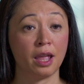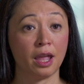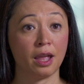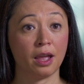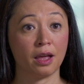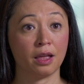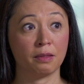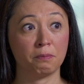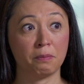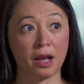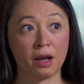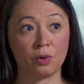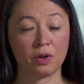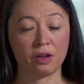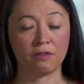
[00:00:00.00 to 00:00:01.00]
And
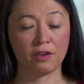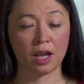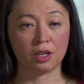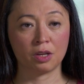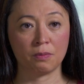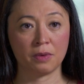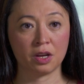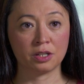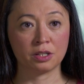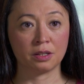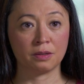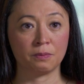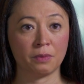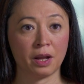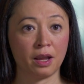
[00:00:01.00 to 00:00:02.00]
bowel
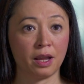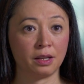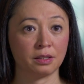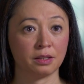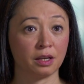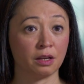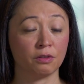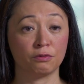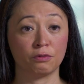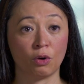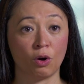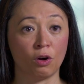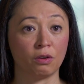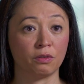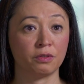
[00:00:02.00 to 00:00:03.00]
evacuation might
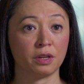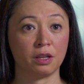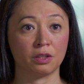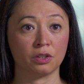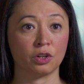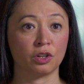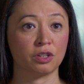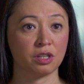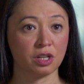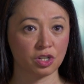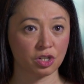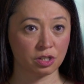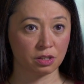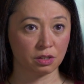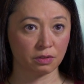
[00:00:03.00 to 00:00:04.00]
involve either
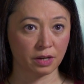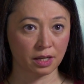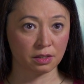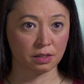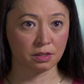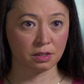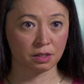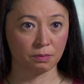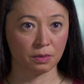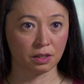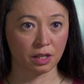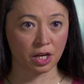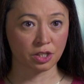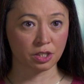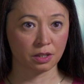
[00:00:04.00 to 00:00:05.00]
digital rectal
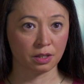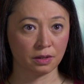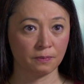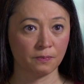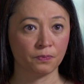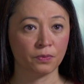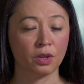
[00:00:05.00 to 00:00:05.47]
stimulation